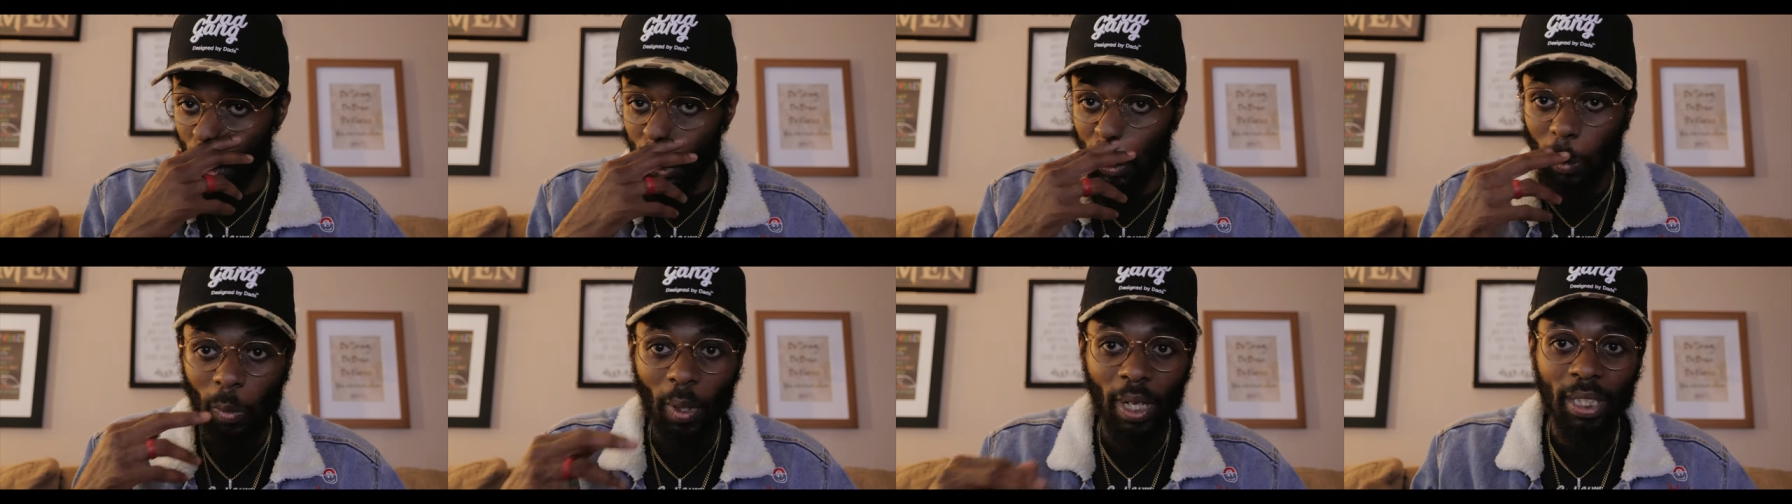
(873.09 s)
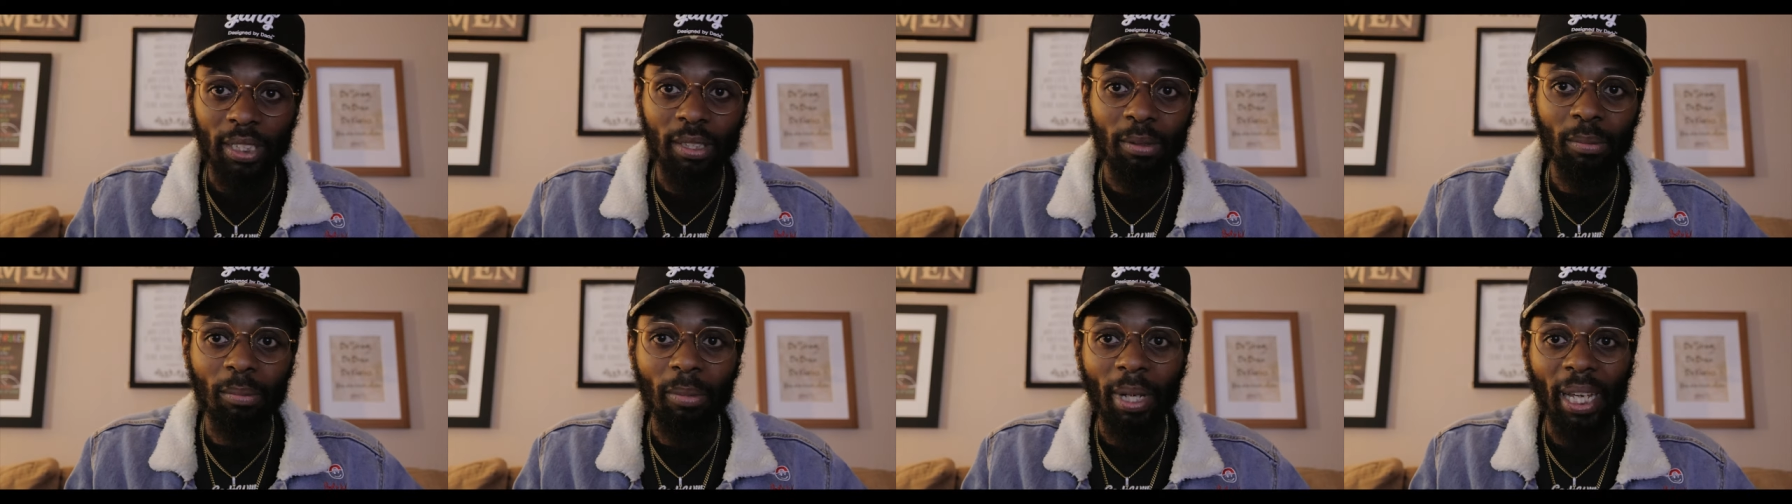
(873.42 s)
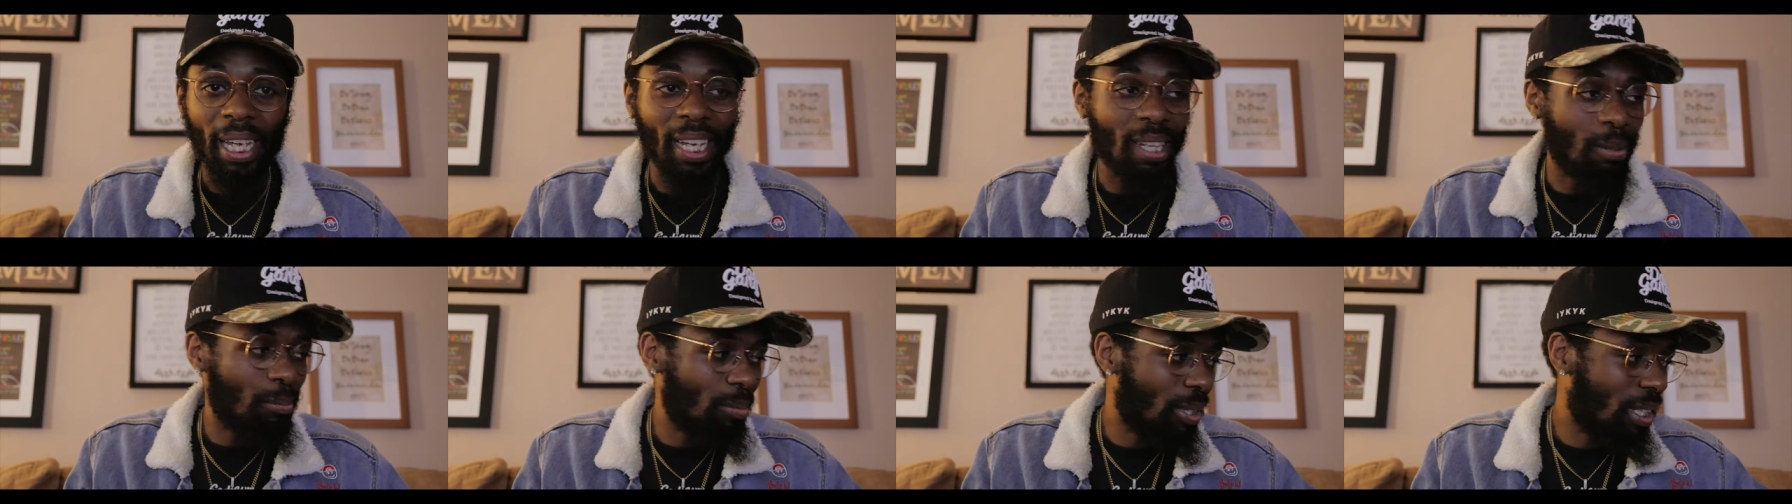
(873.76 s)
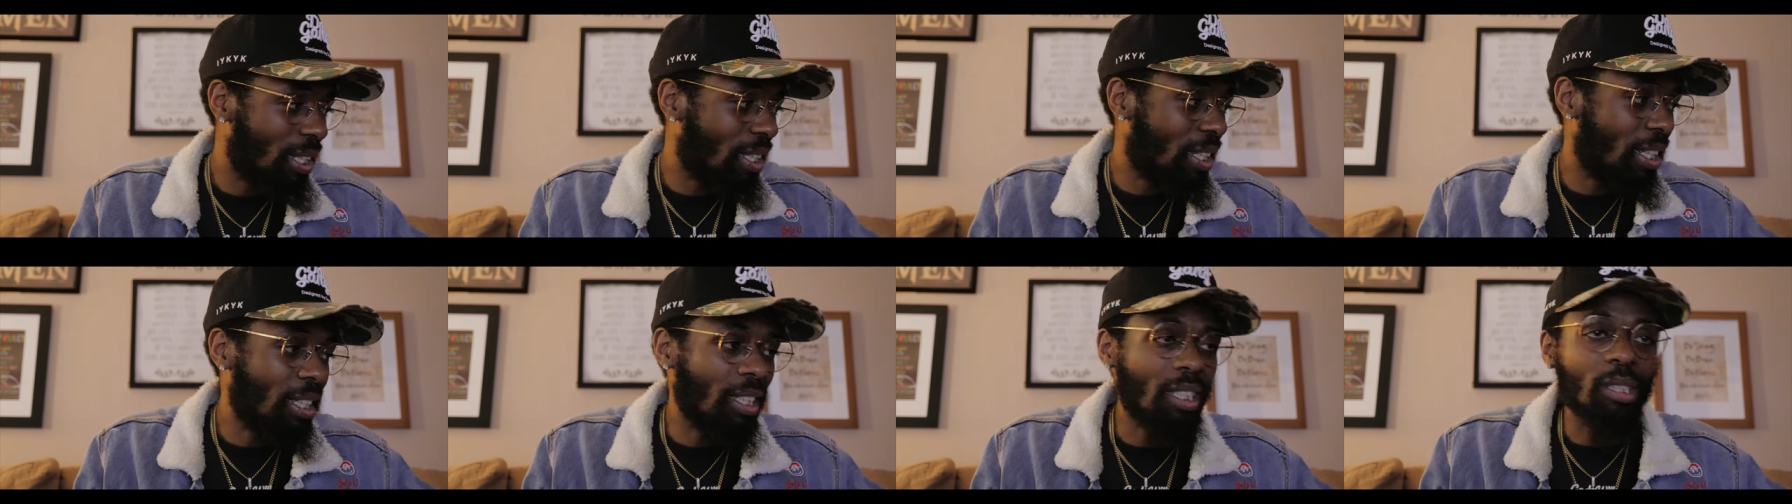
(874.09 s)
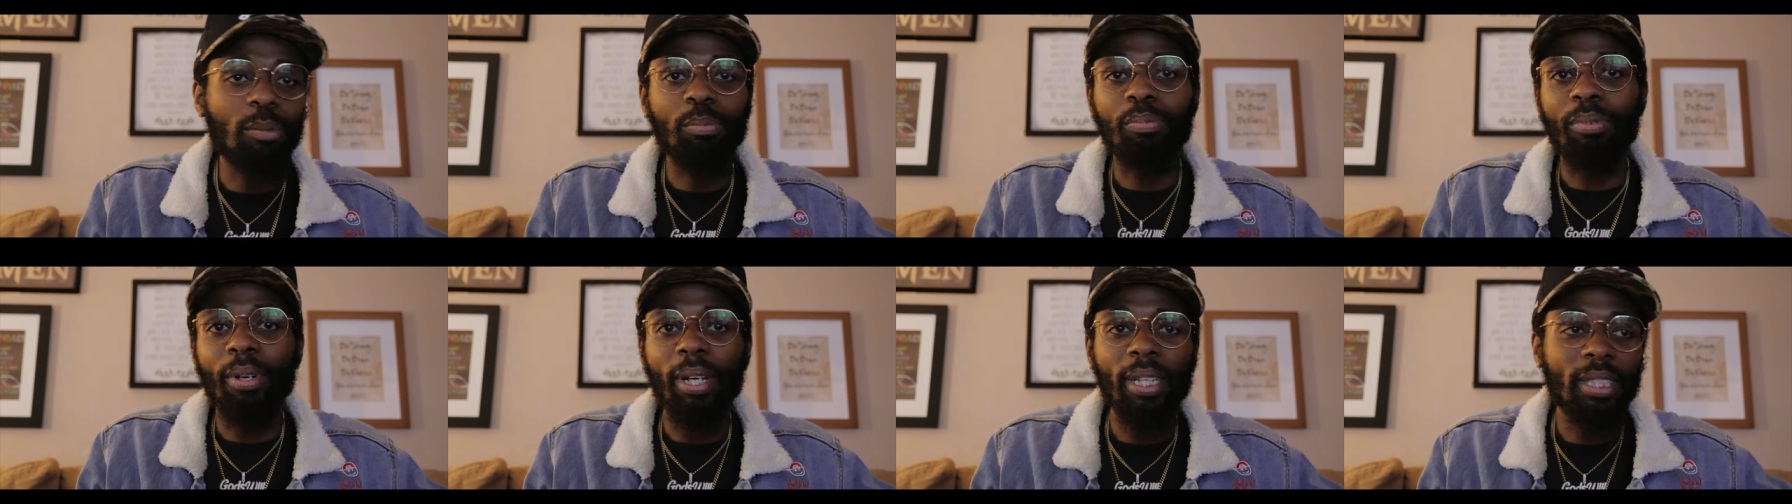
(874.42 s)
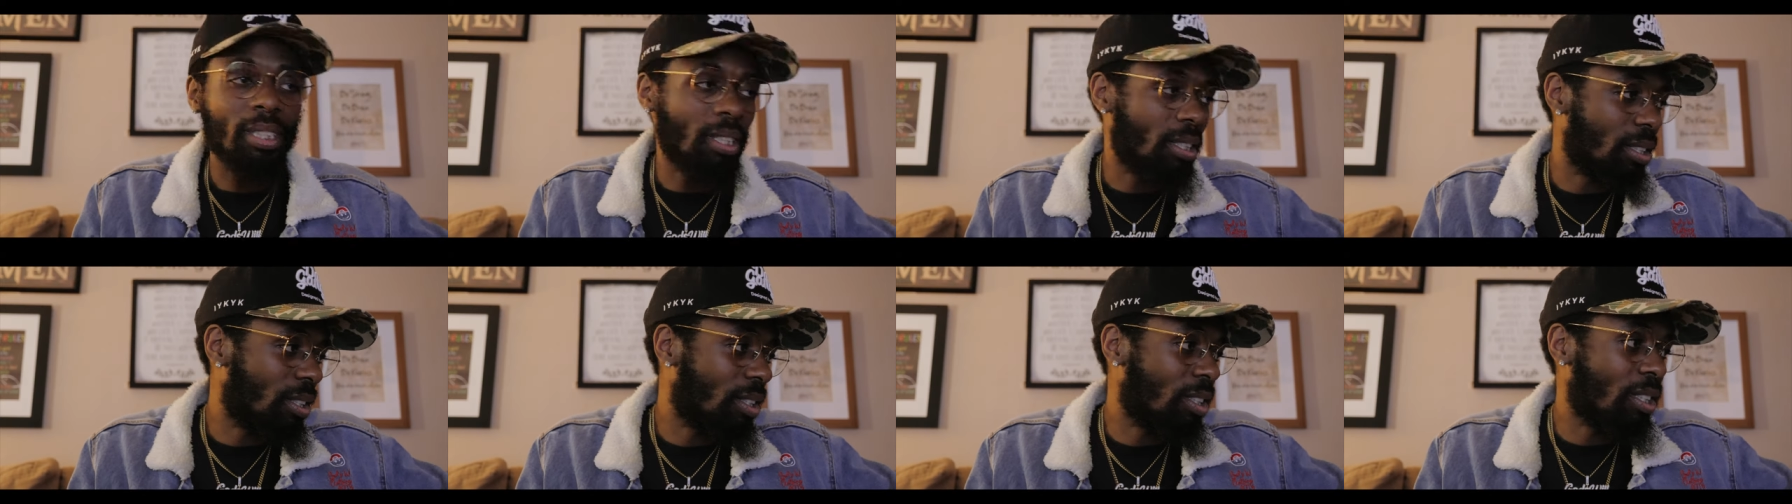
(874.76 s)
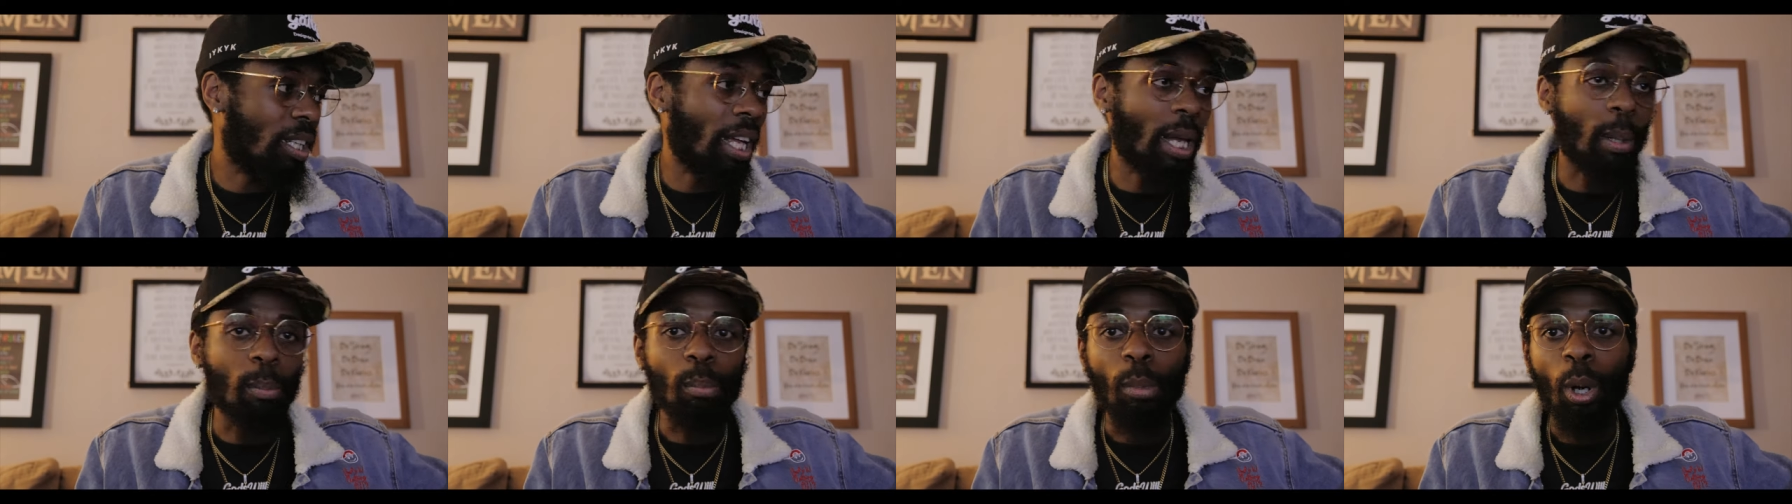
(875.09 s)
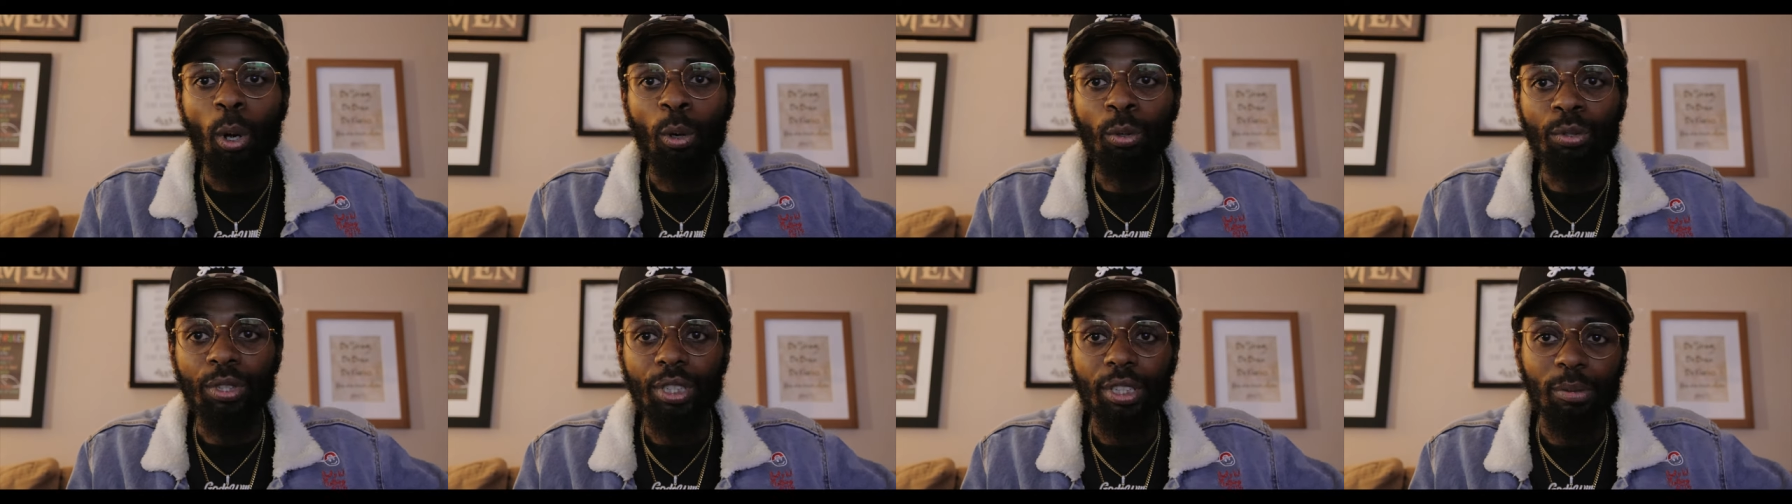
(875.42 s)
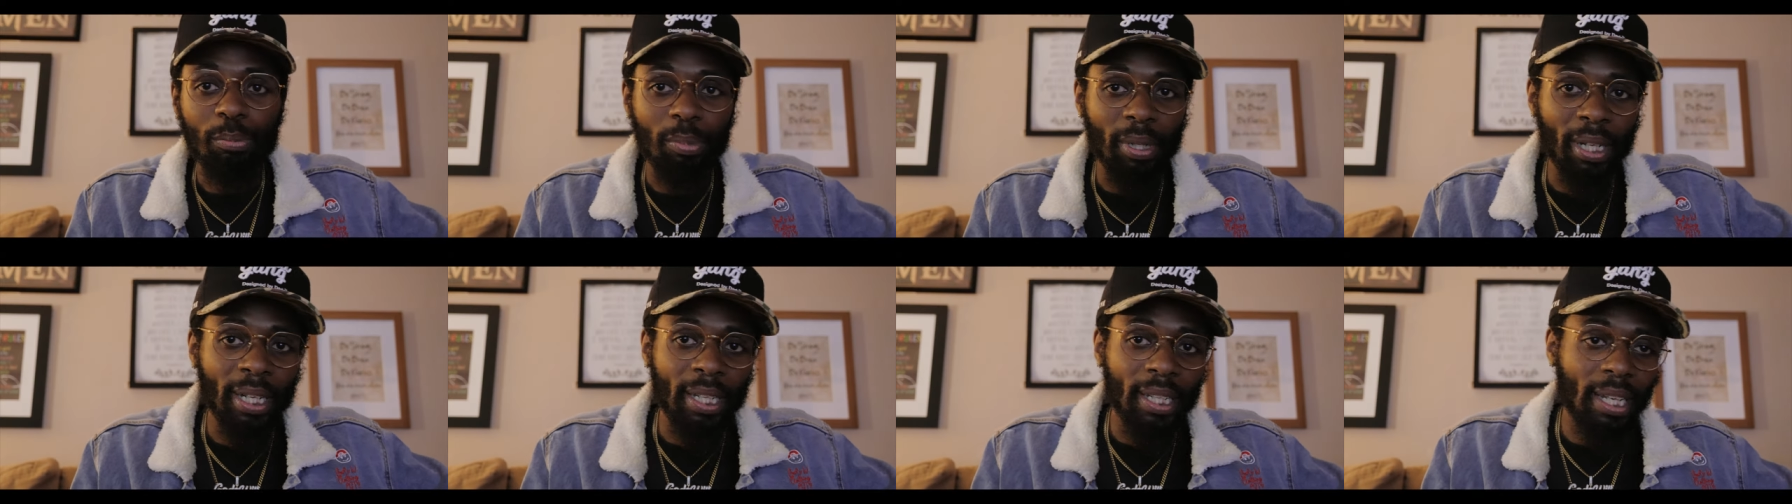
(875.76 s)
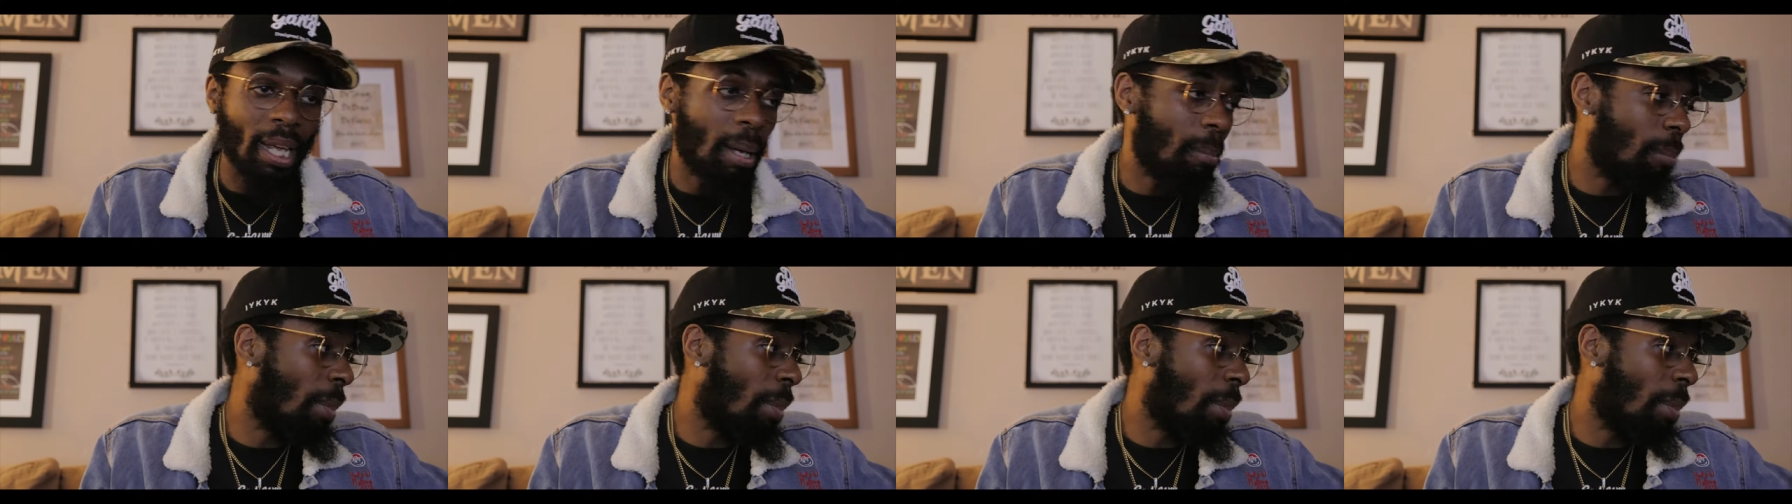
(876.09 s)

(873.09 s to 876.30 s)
you as a man being in His presence, is like Moses being at